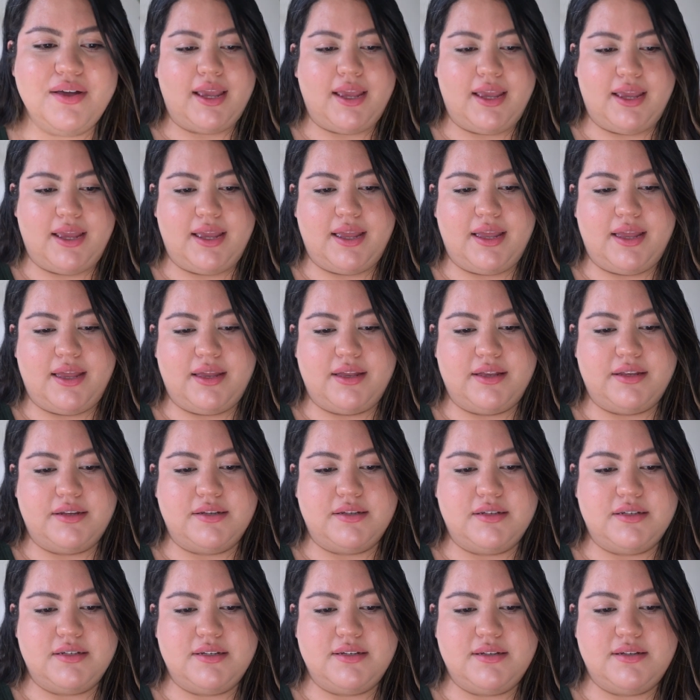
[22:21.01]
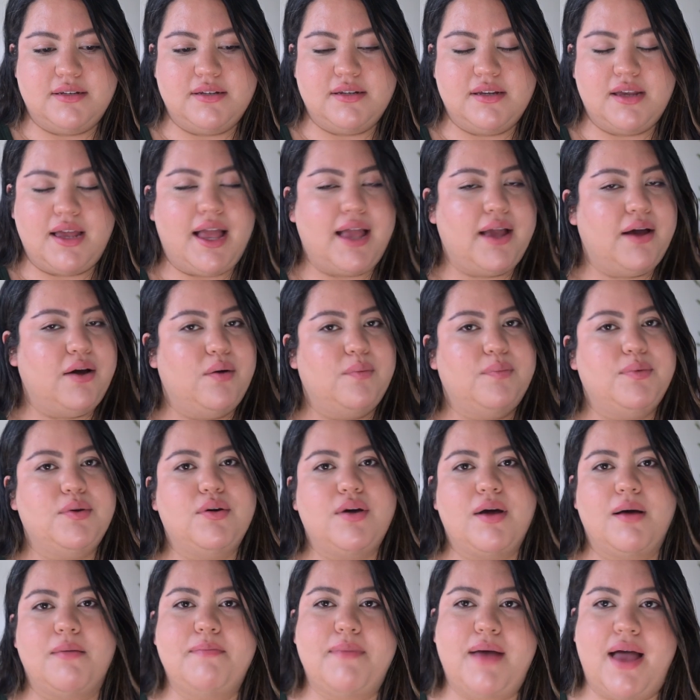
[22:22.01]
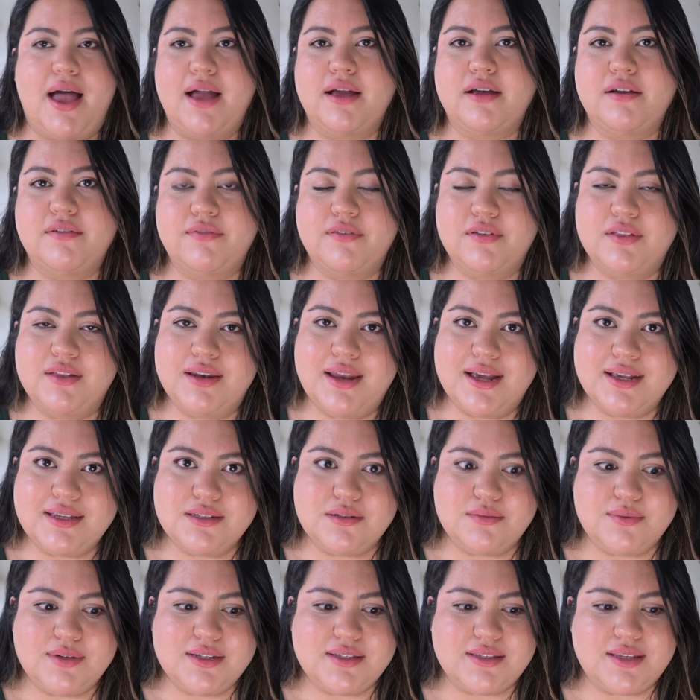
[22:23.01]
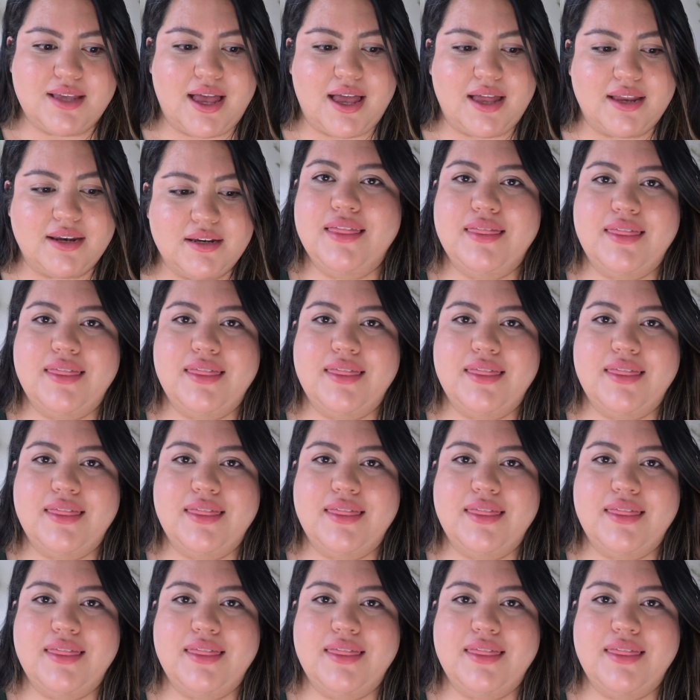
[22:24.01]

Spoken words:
And I hope you come back for the next reset.